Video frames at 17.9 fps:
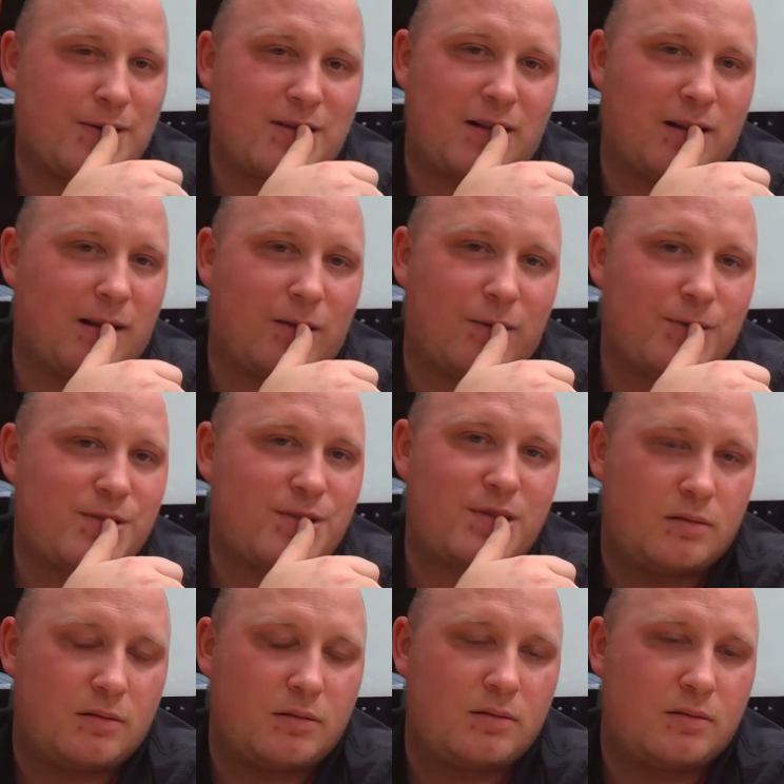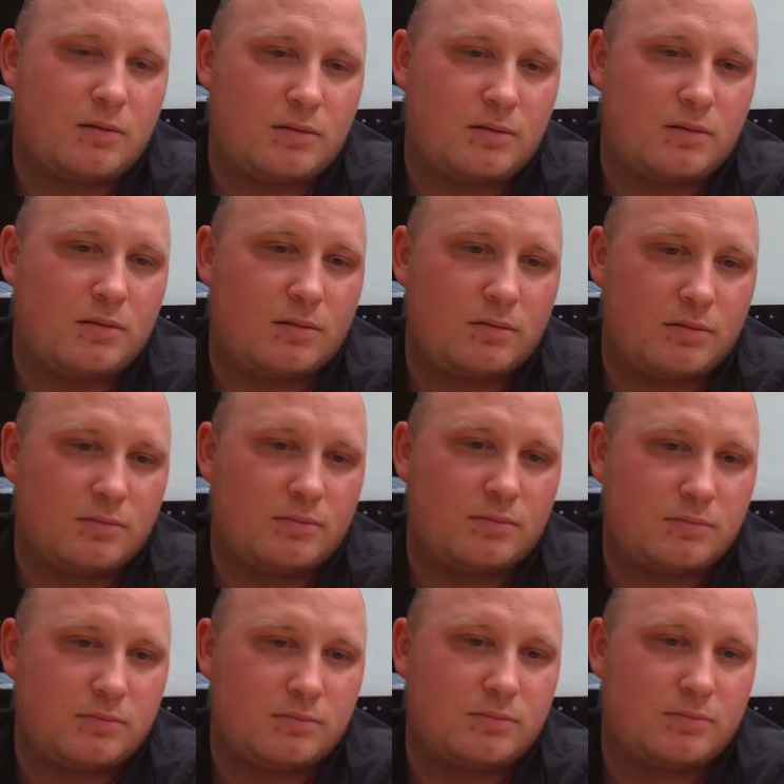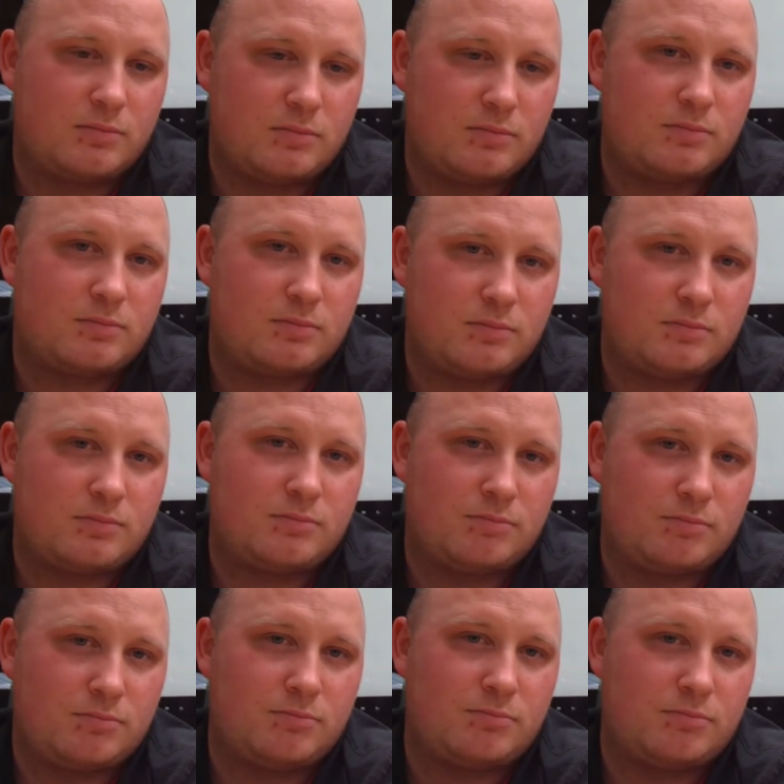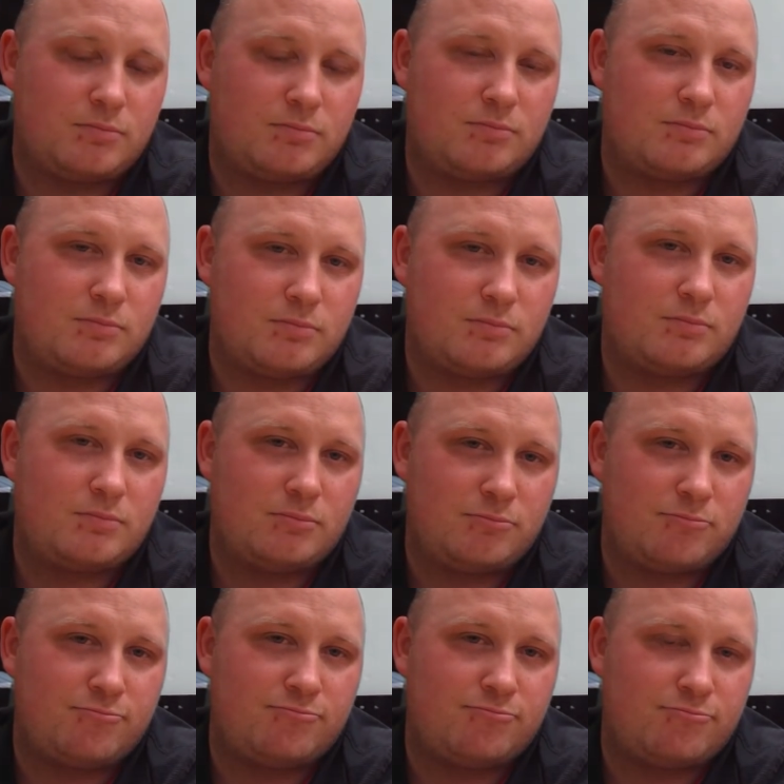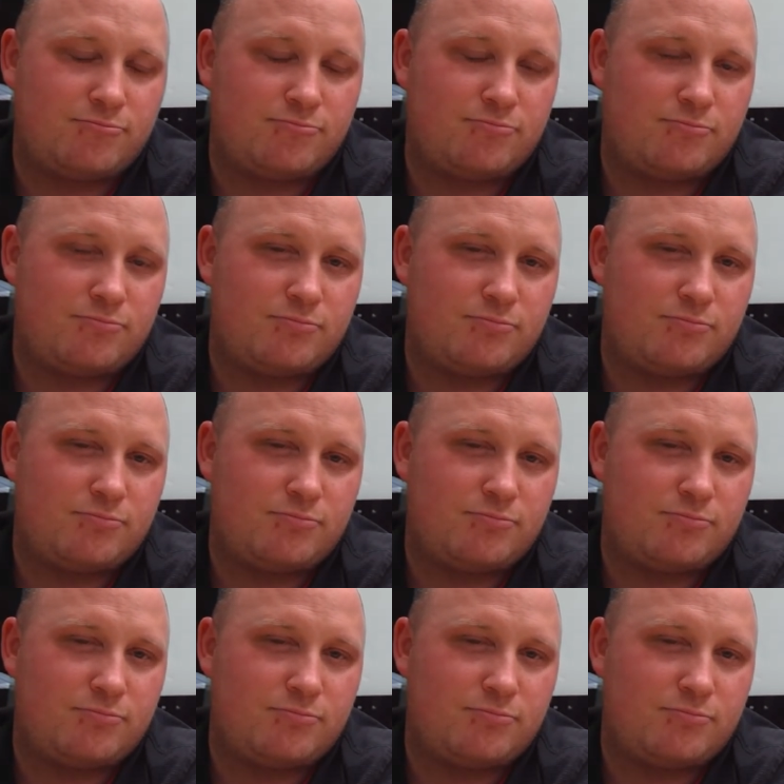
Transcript: This person isn't speaking.